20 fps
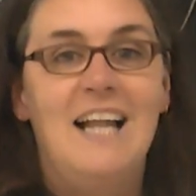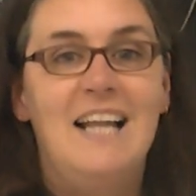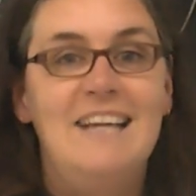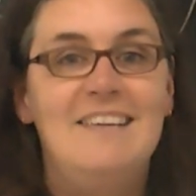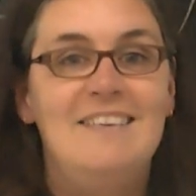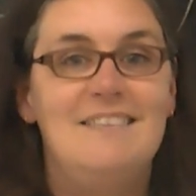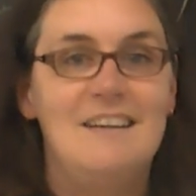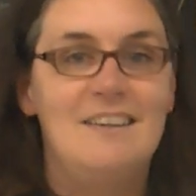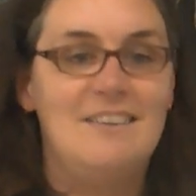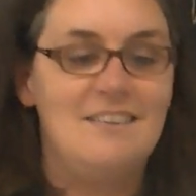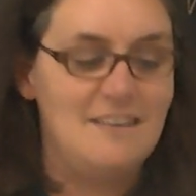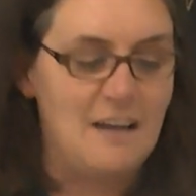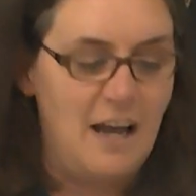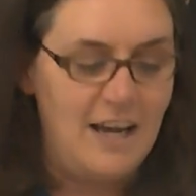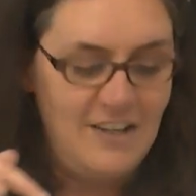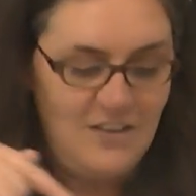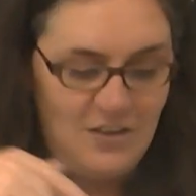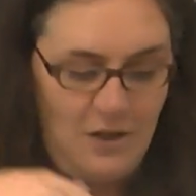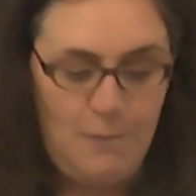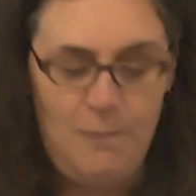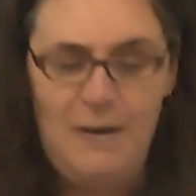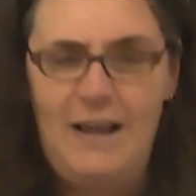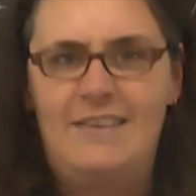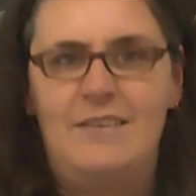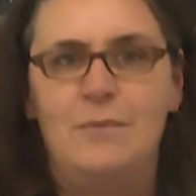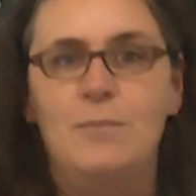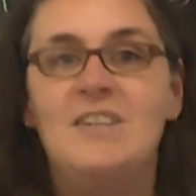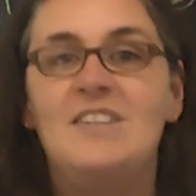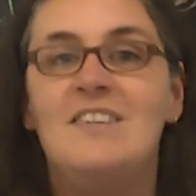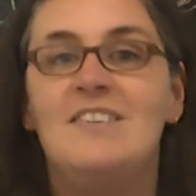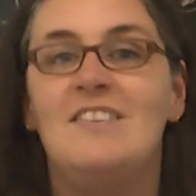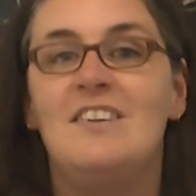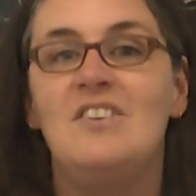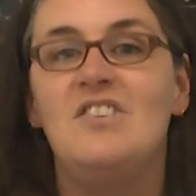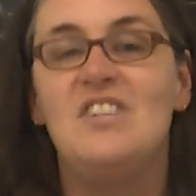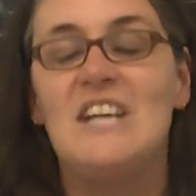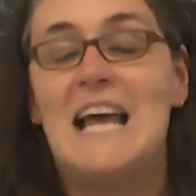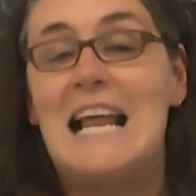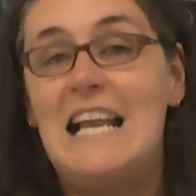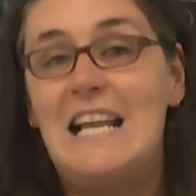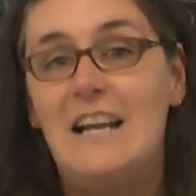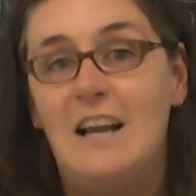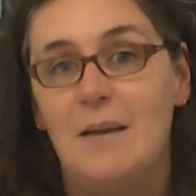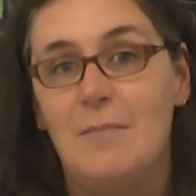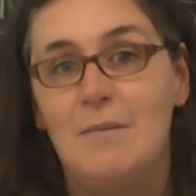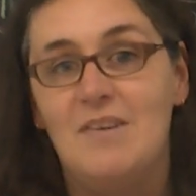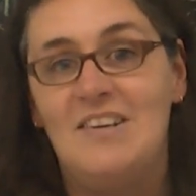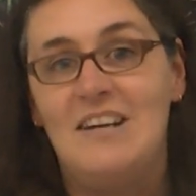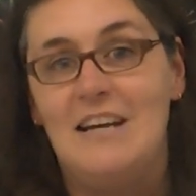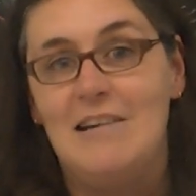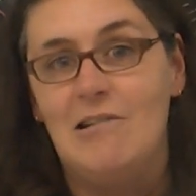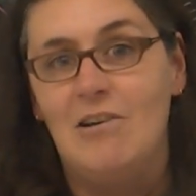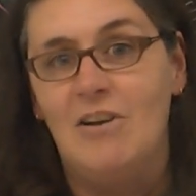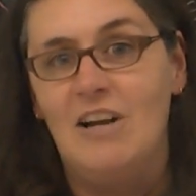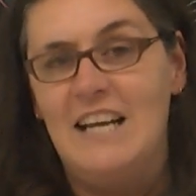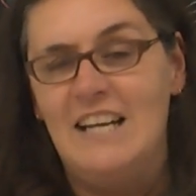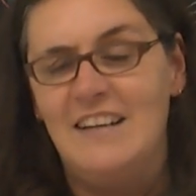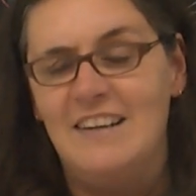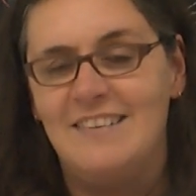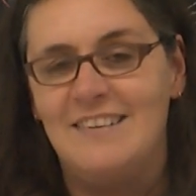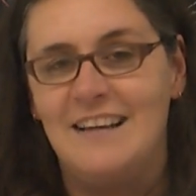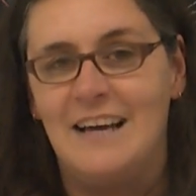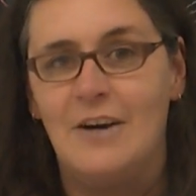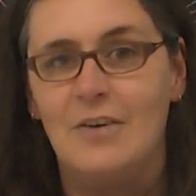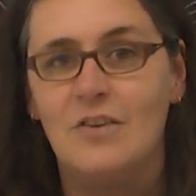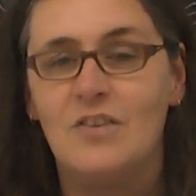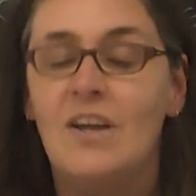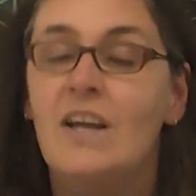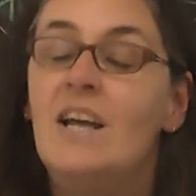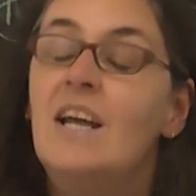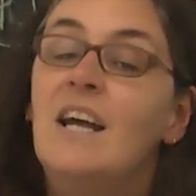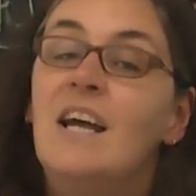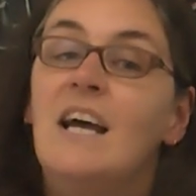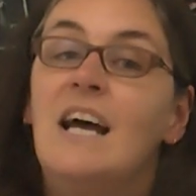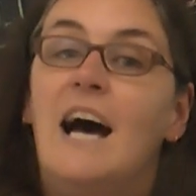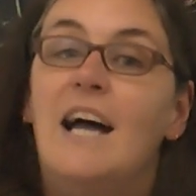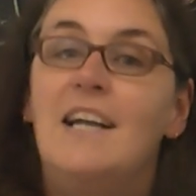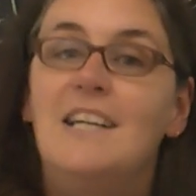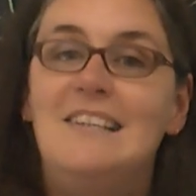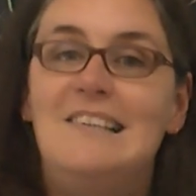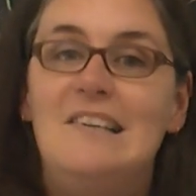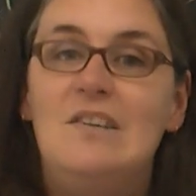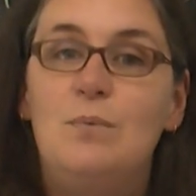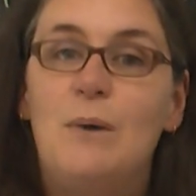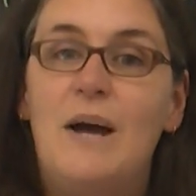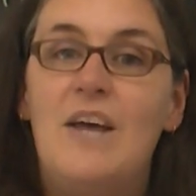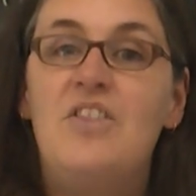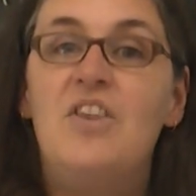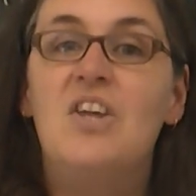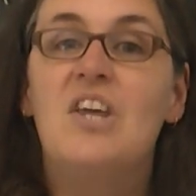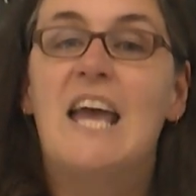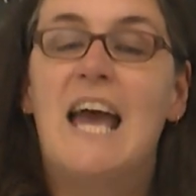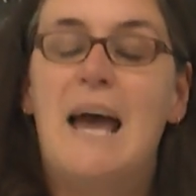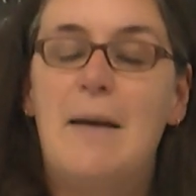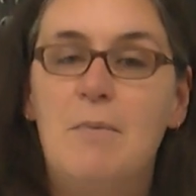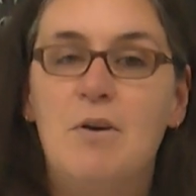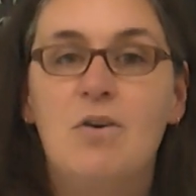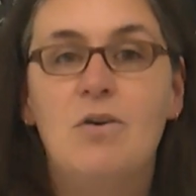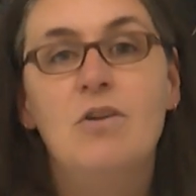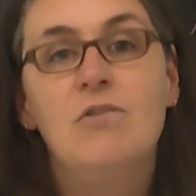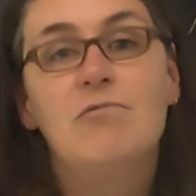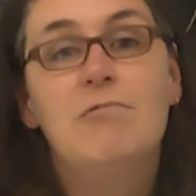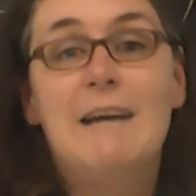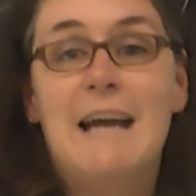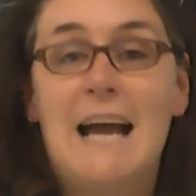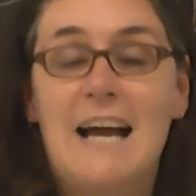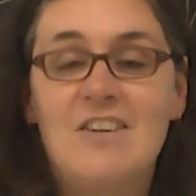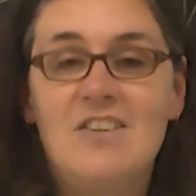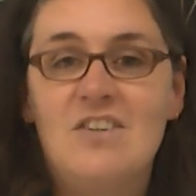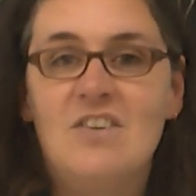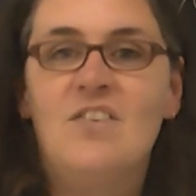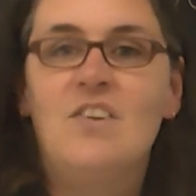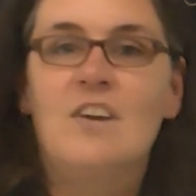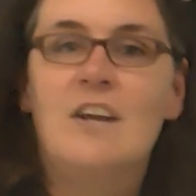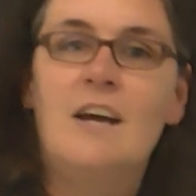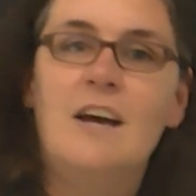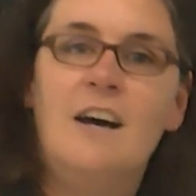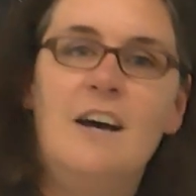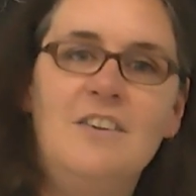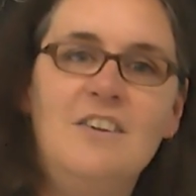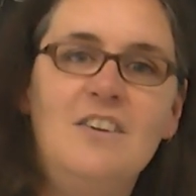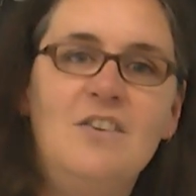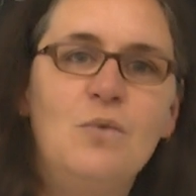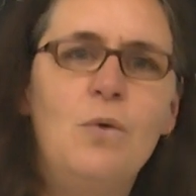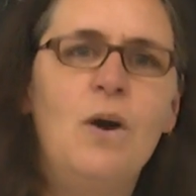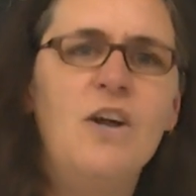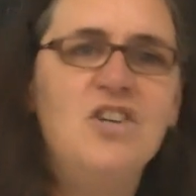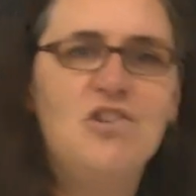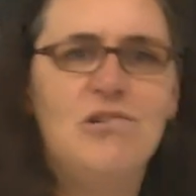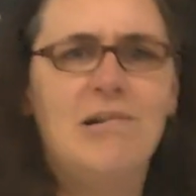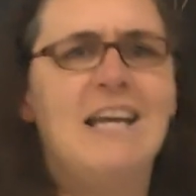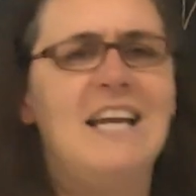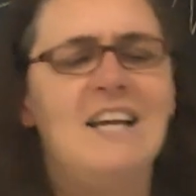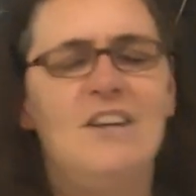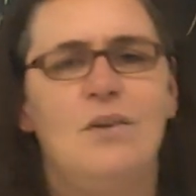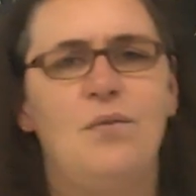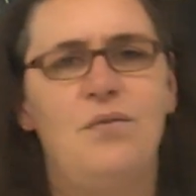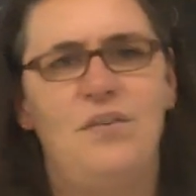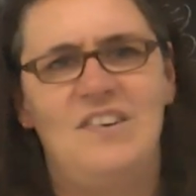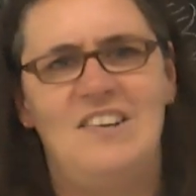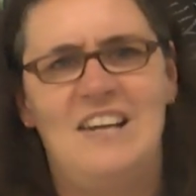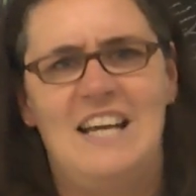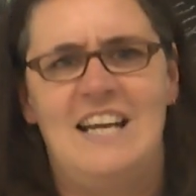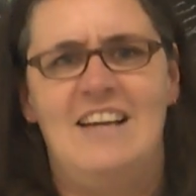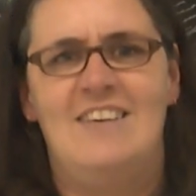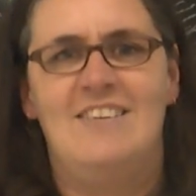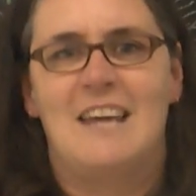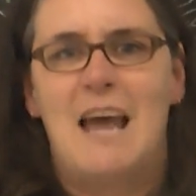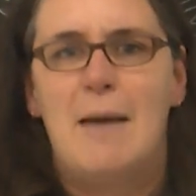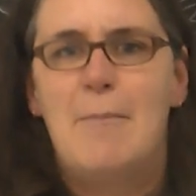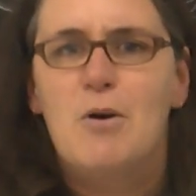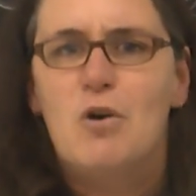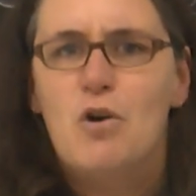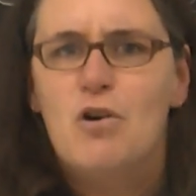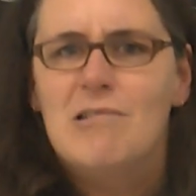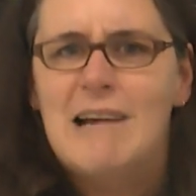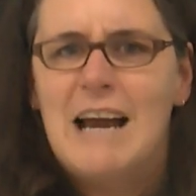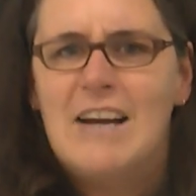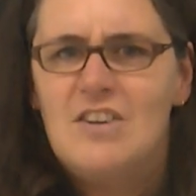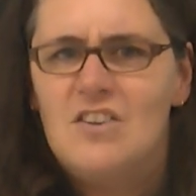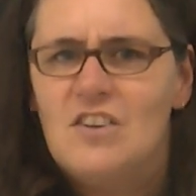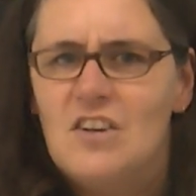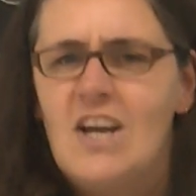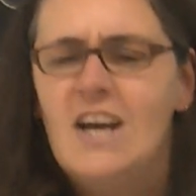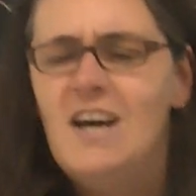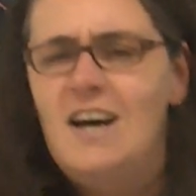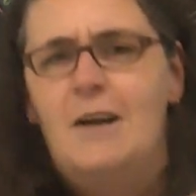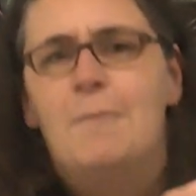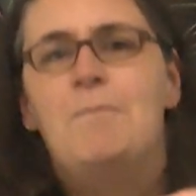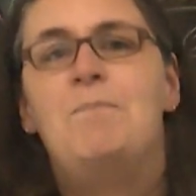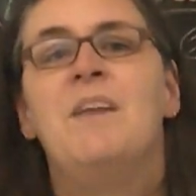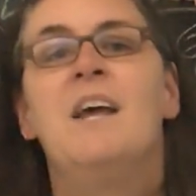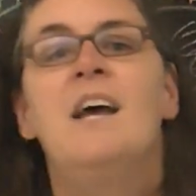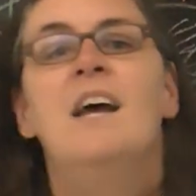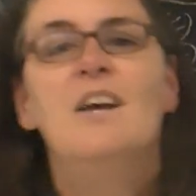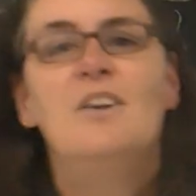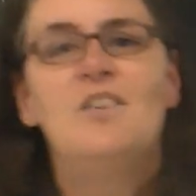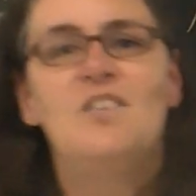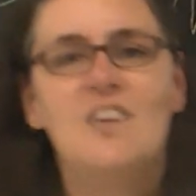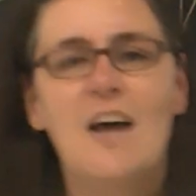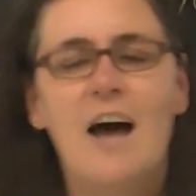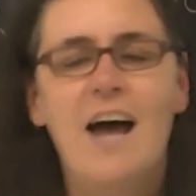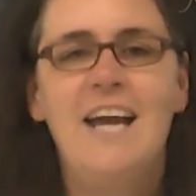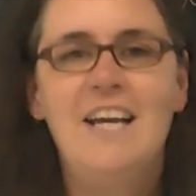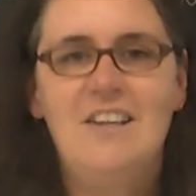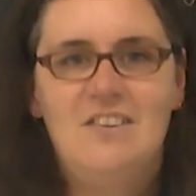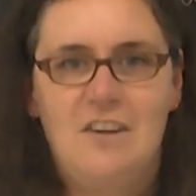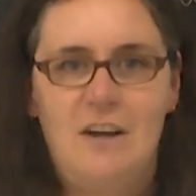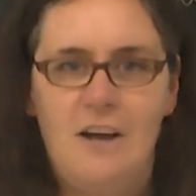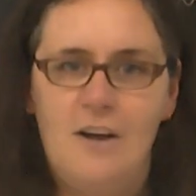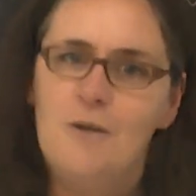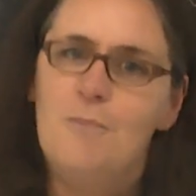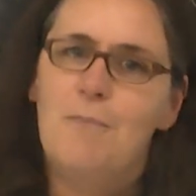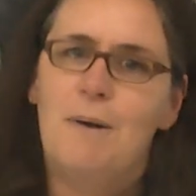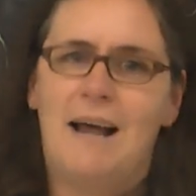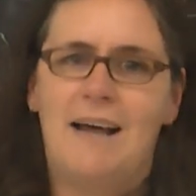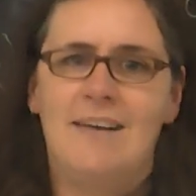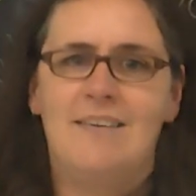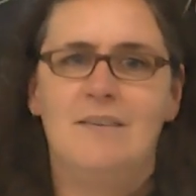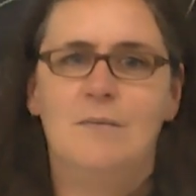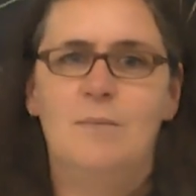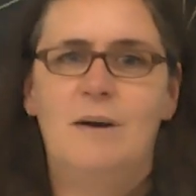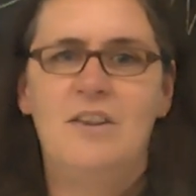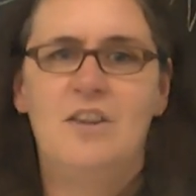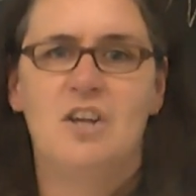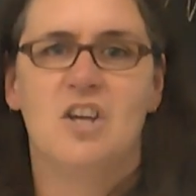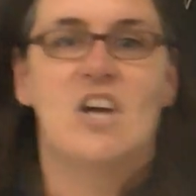is the cytoplasm, which is the jelly-like material in the cells. And this is where the chemical reactions occur. This is quite tricky to fit in. It's chemical reactions occur. Cytoplasm, where the